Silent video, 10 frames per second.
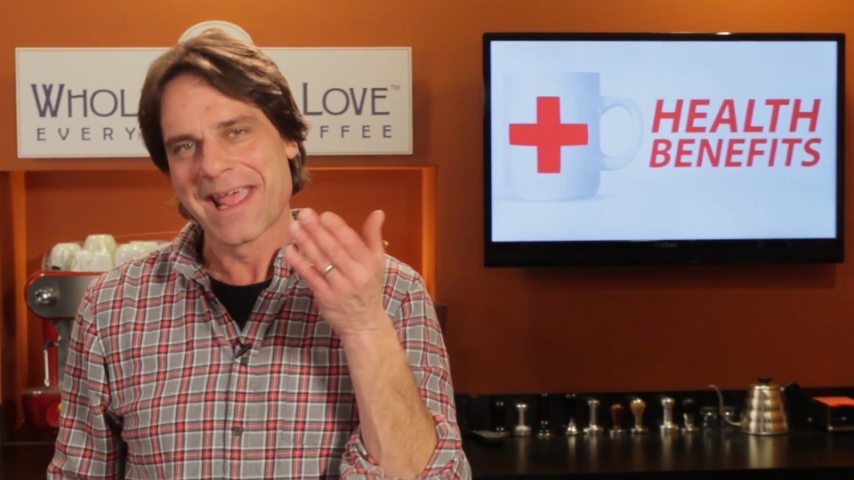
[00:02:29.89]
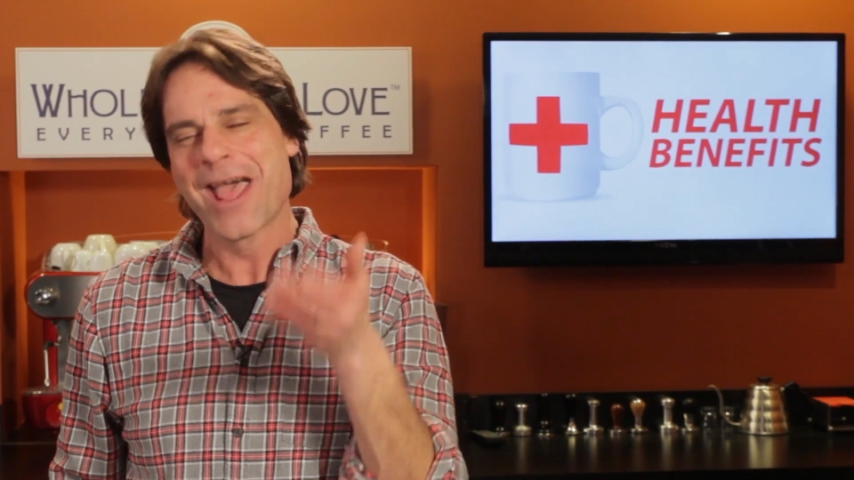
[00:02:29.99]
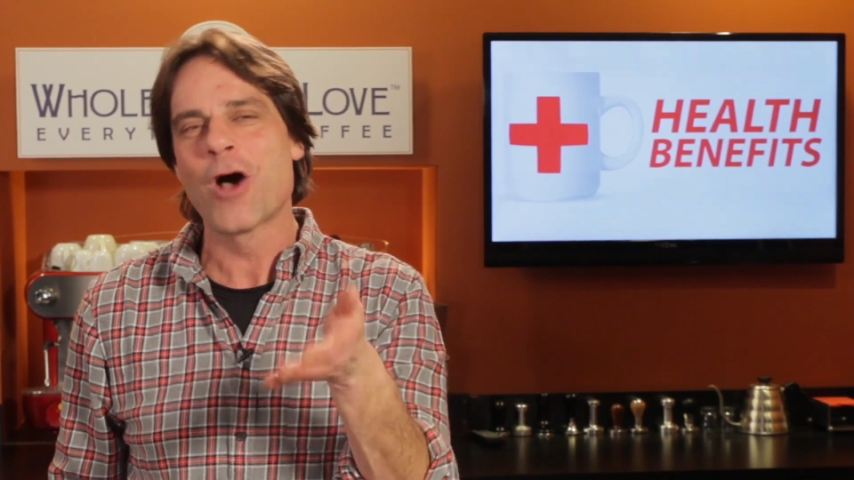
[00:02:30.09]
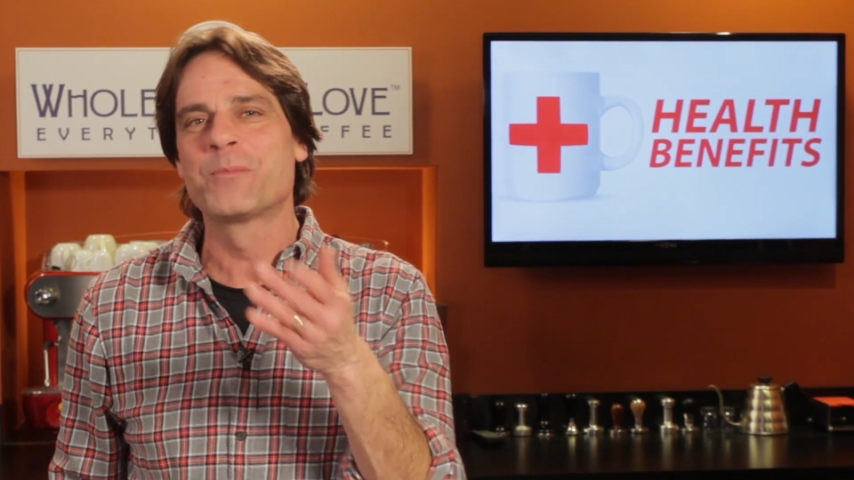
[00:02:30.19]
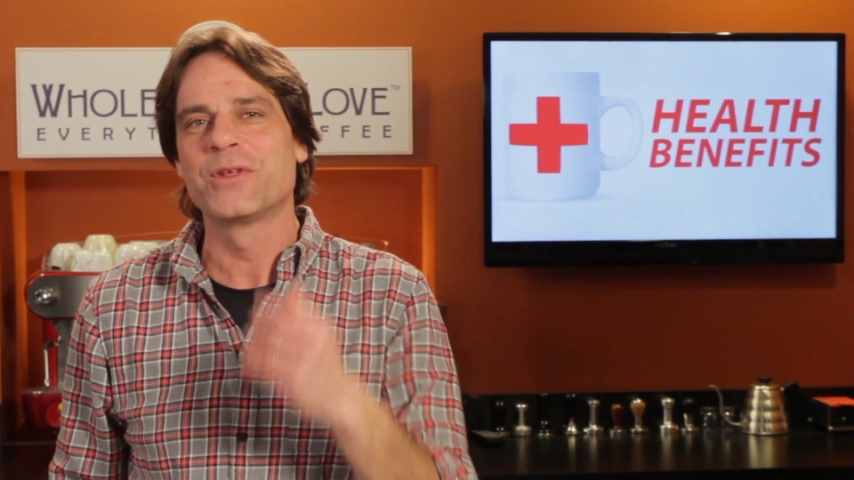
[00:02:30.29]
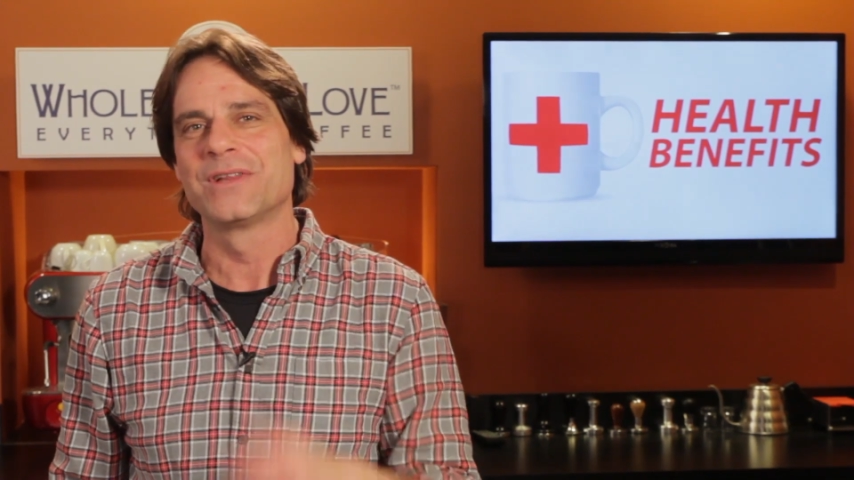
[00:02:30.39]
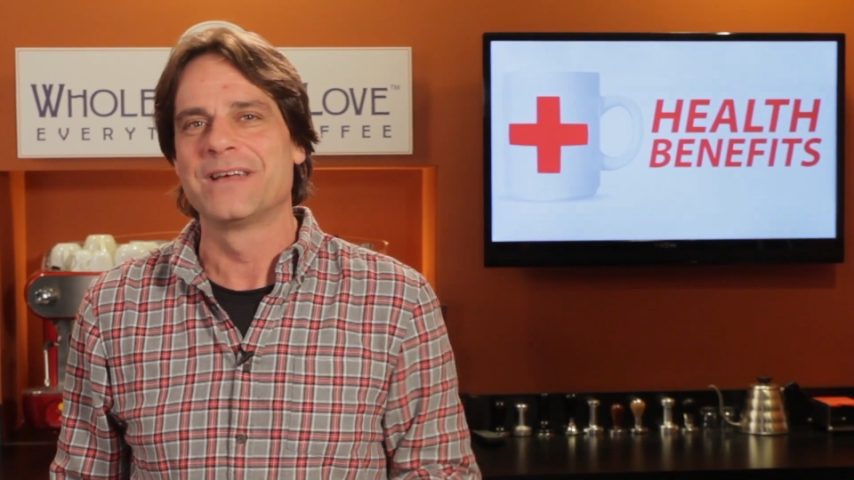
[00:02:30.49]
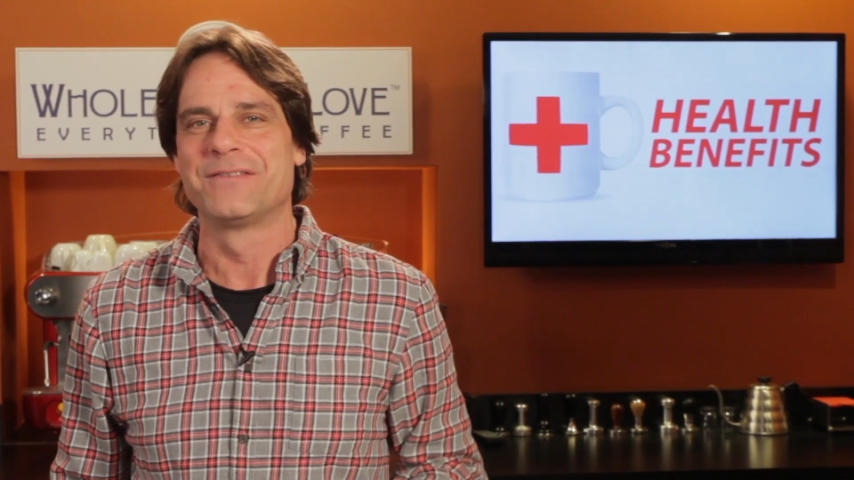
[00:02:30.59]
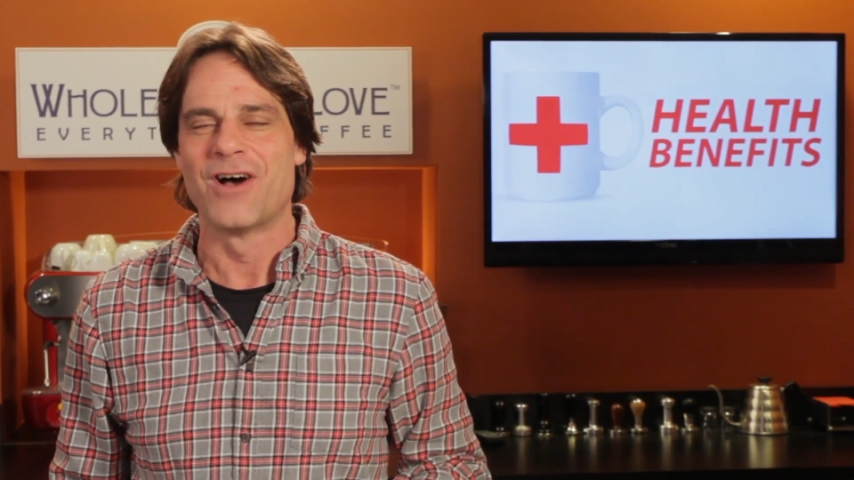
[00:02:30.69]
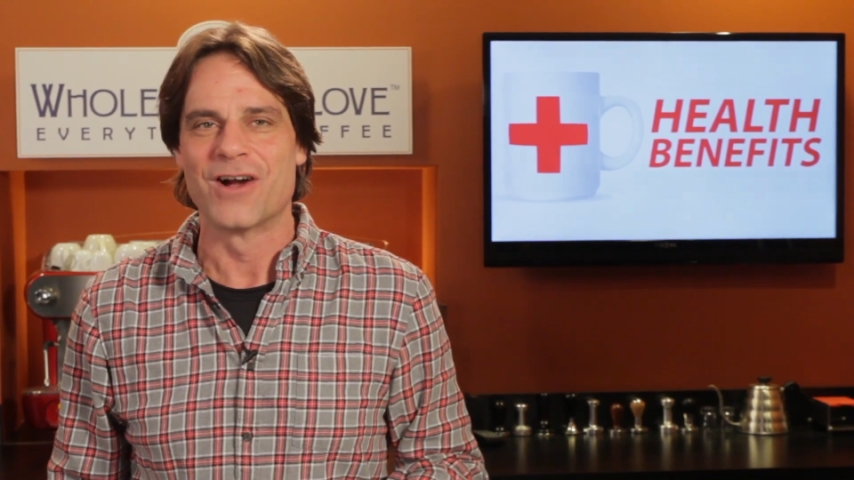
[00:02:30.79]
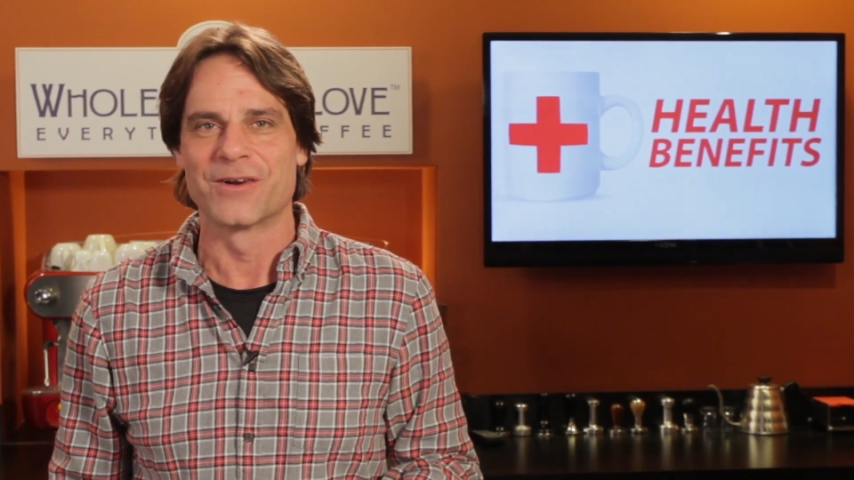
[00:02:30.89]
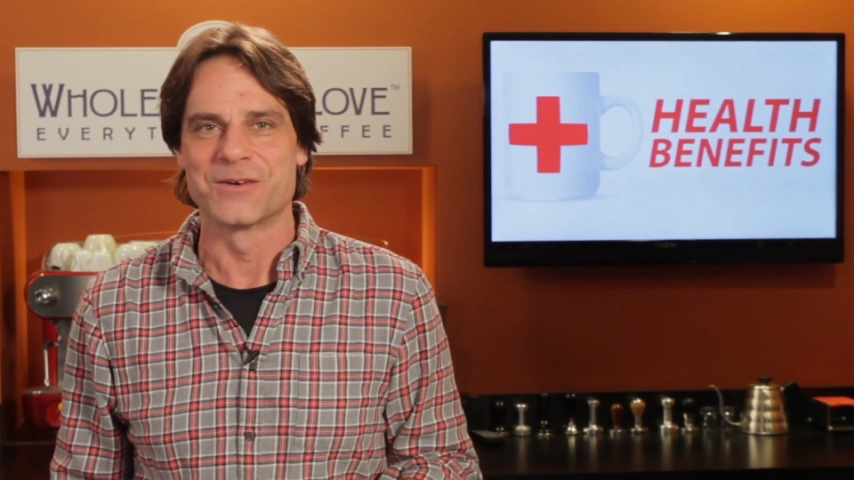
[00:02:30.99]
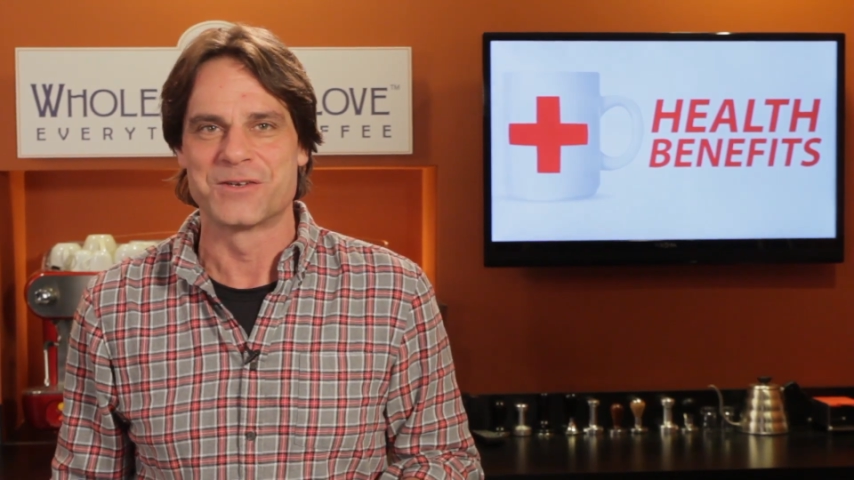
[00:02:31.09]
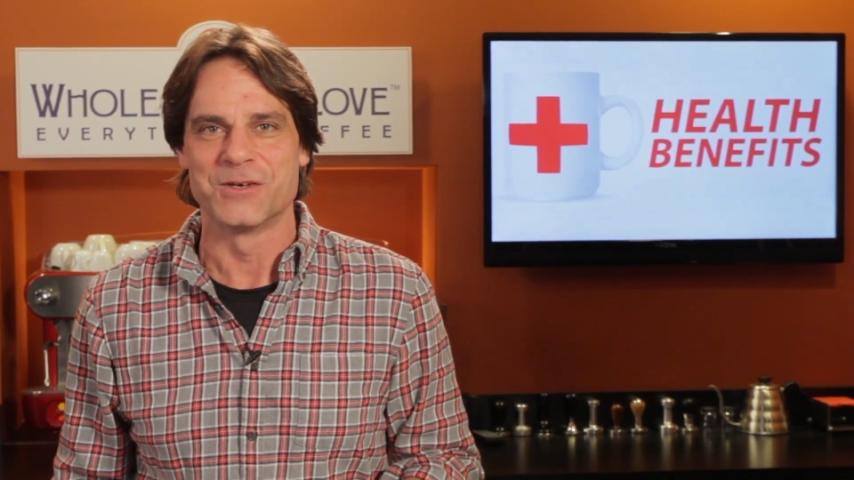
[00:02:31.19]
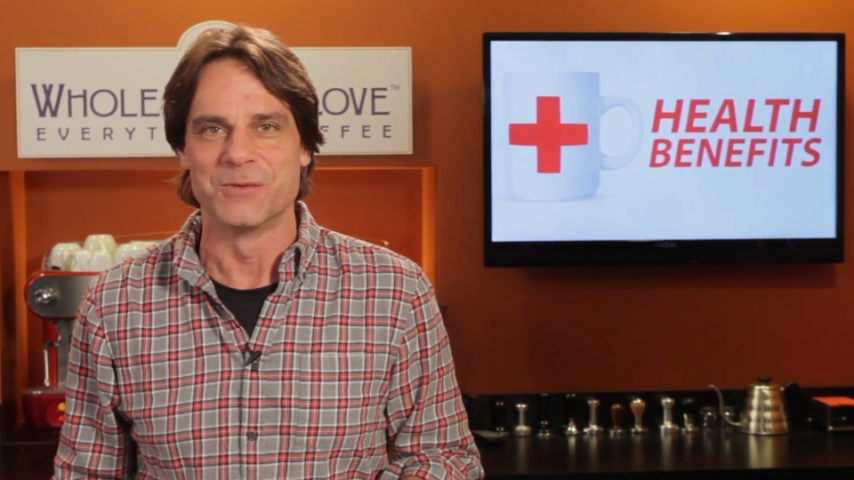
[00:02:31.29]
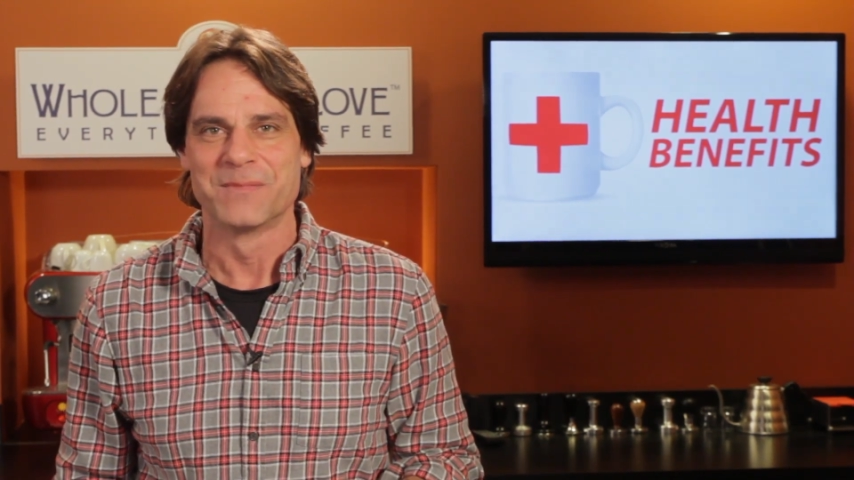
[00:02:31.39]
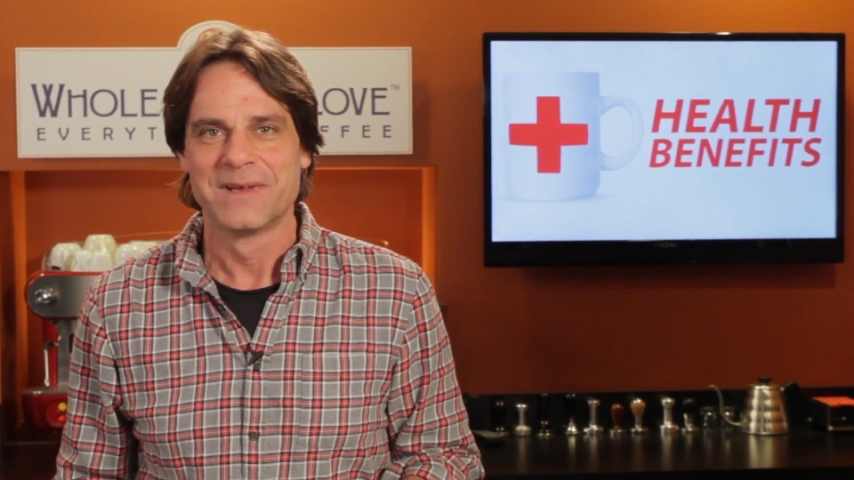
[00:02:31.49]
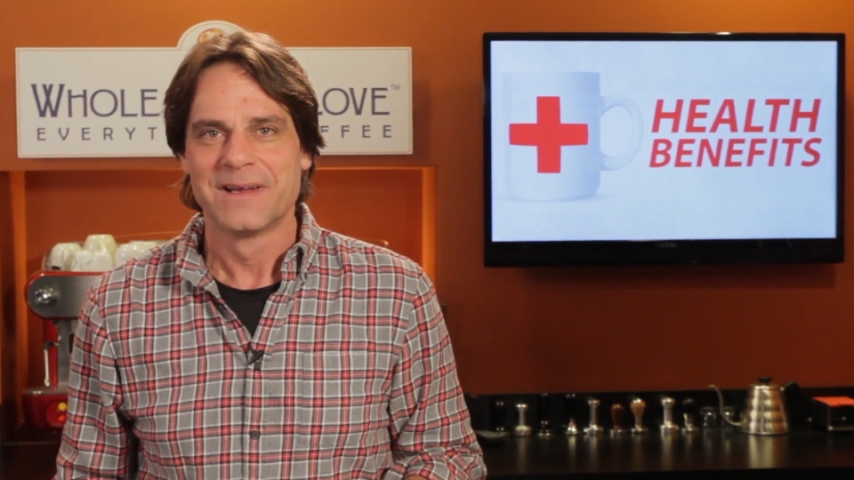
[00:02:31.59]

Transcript: help you live longer too.